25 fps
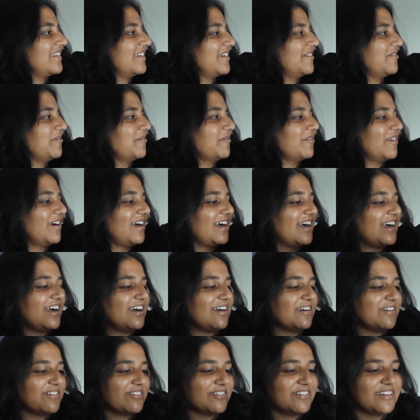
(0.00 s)

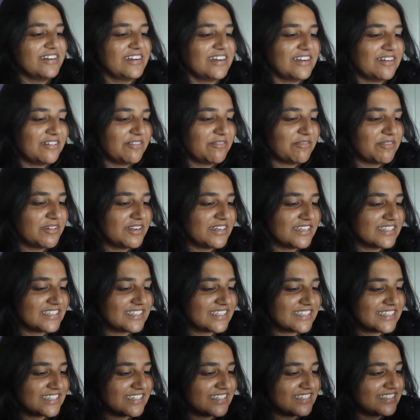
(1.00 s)
Wow. What is
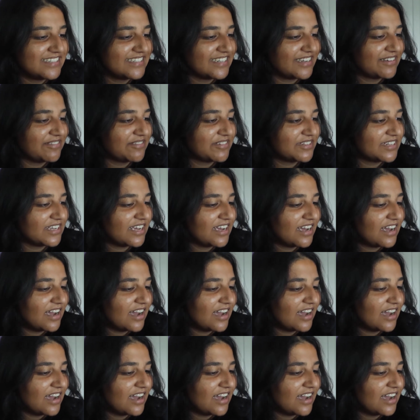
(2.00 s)
this? And what?